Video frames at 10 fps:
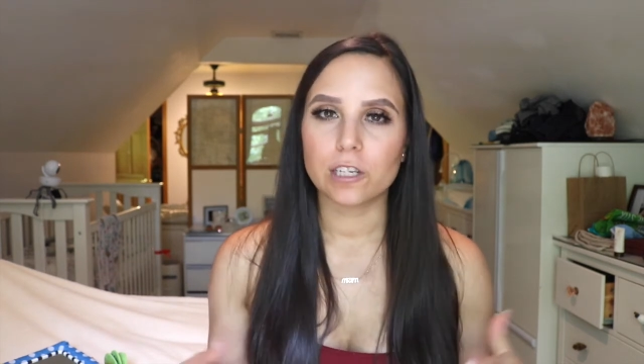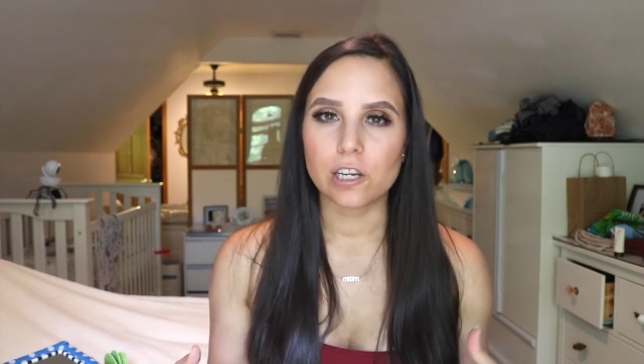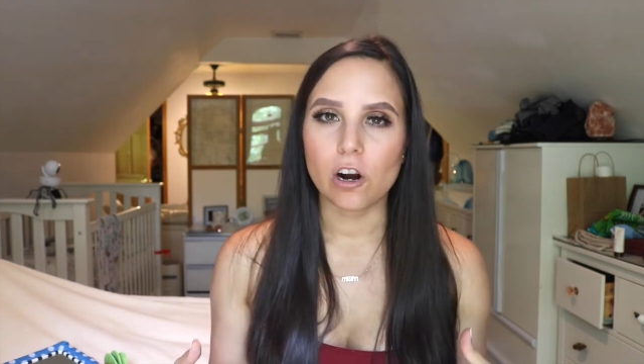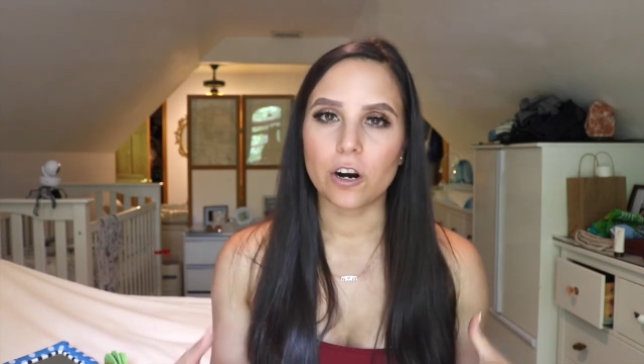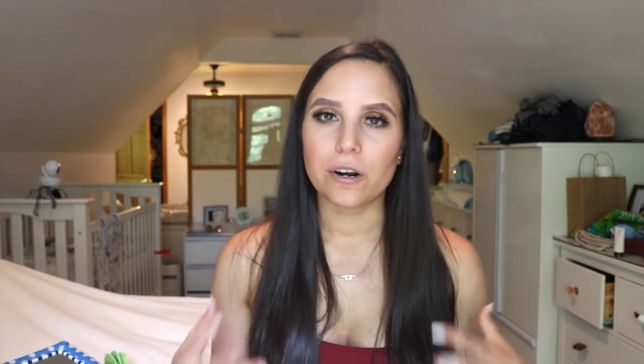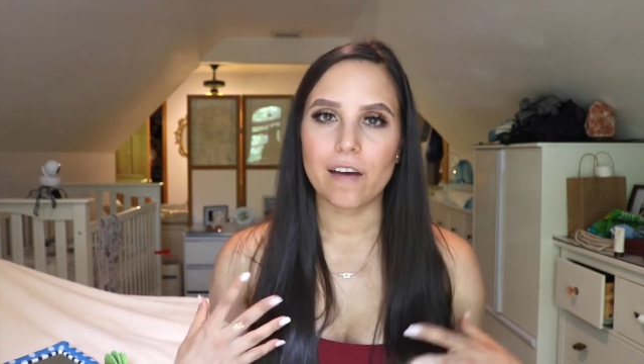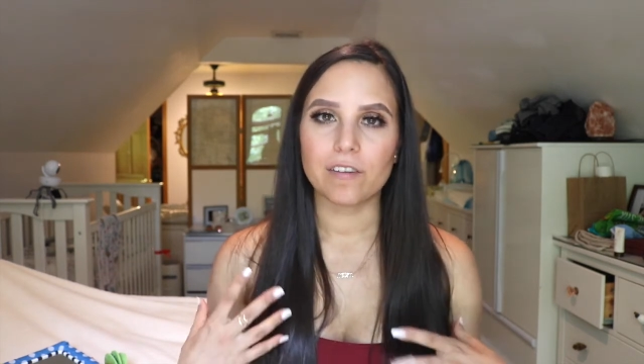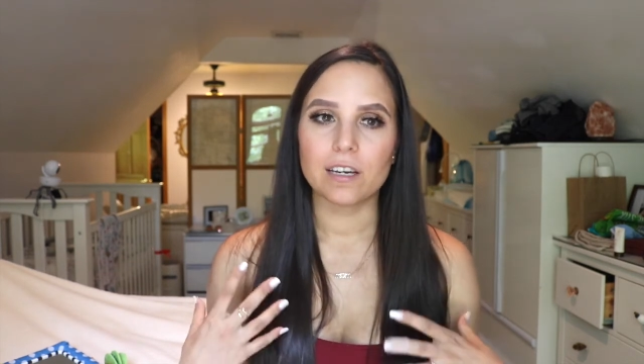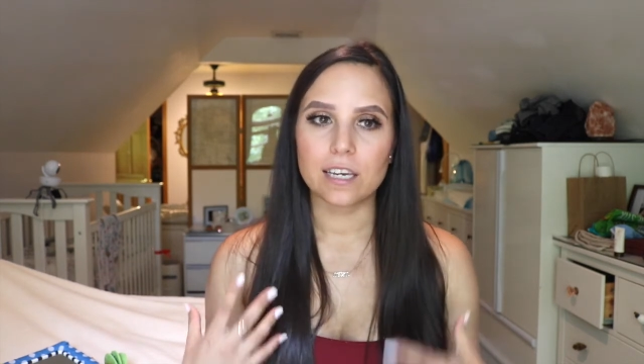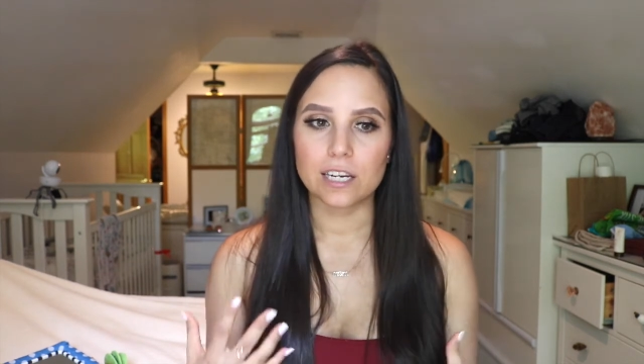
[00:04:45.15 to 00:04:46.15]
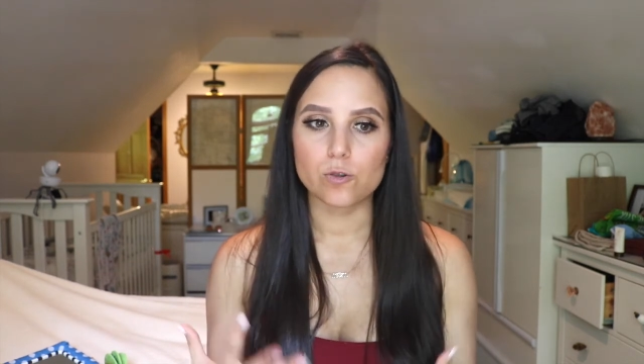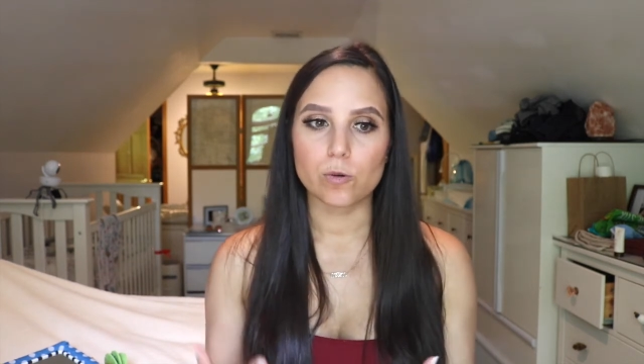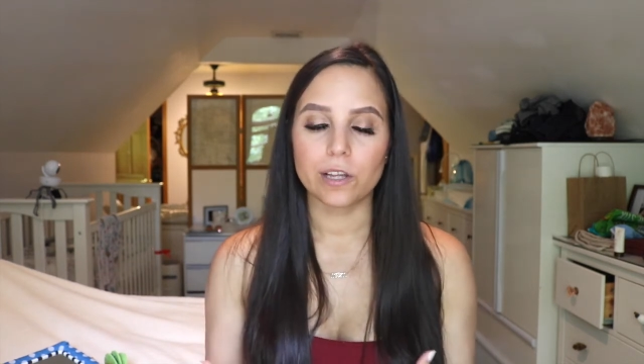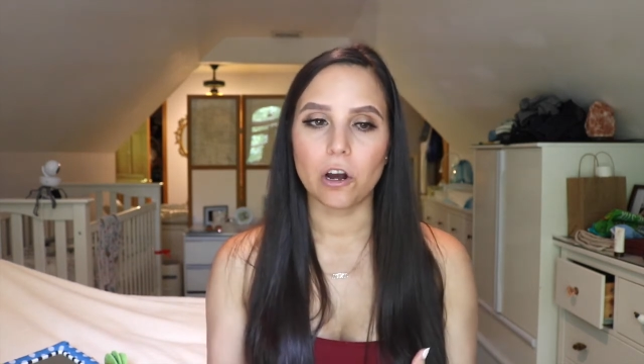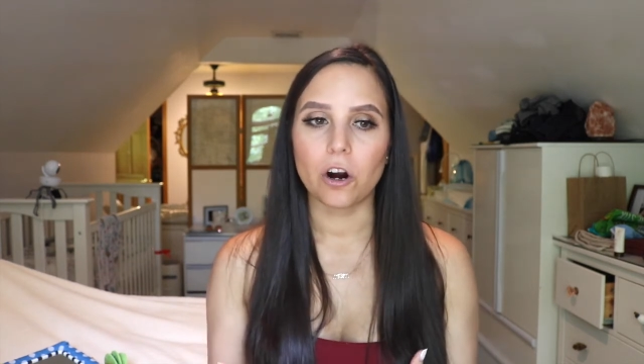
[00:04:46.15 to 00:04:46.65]
really hard, having a kid is
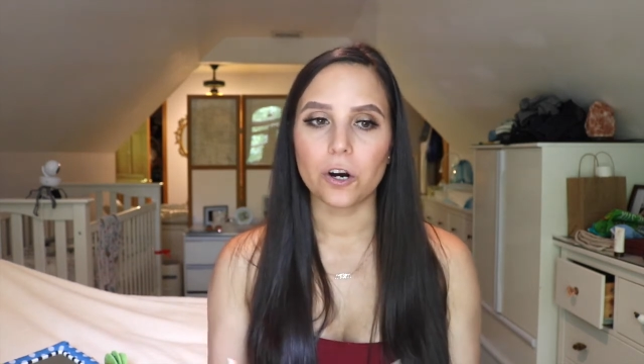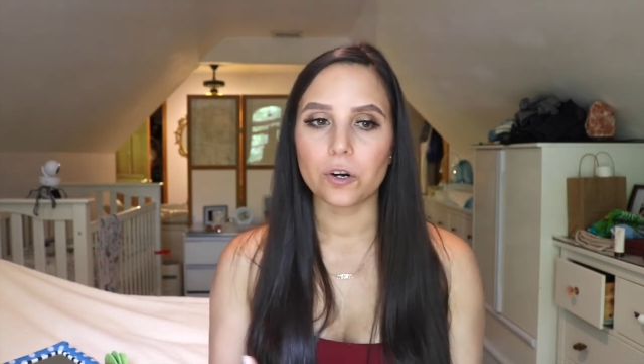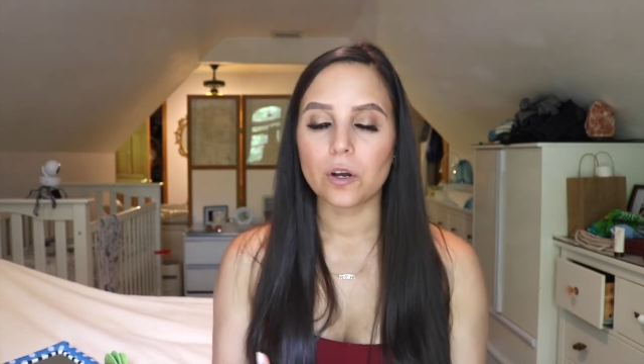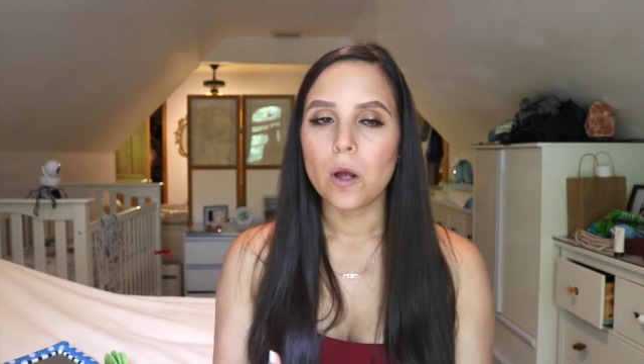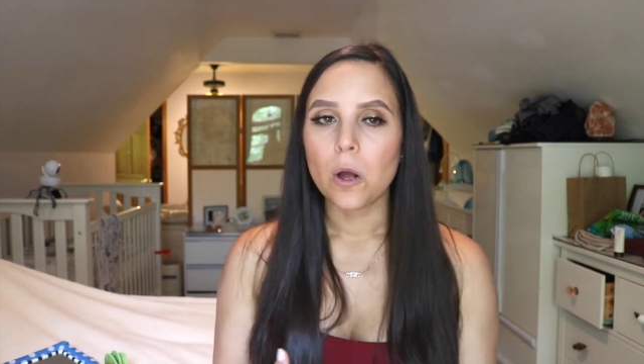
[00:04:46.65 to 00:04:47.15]
really hard,